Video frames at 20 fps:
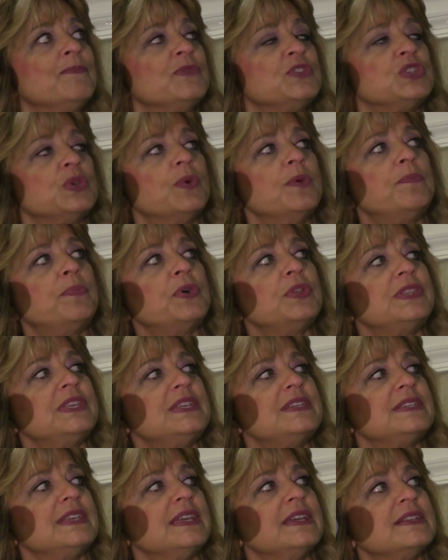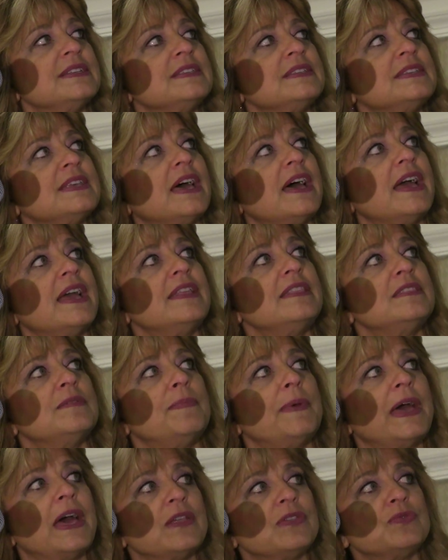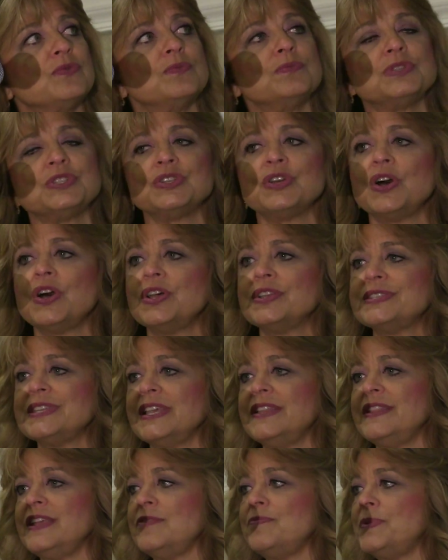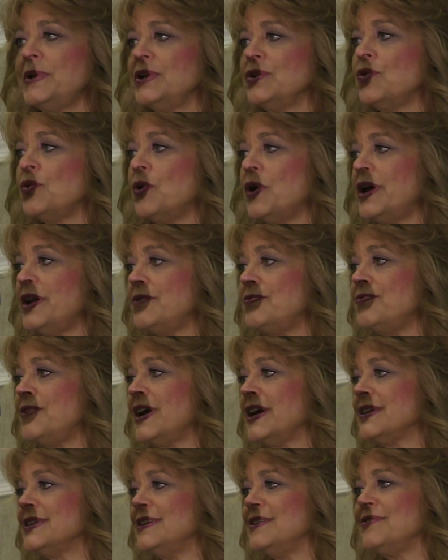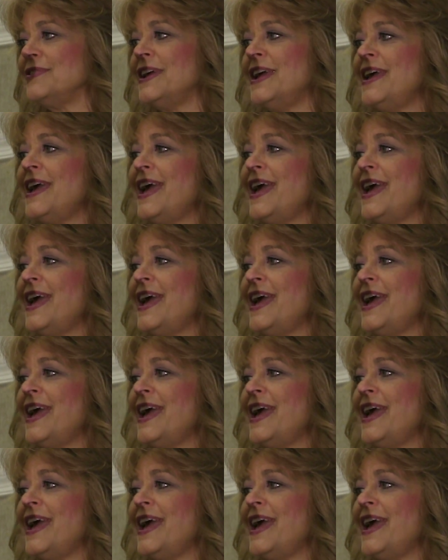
So we put these inside the bathroom stalls, and they've been quite effective.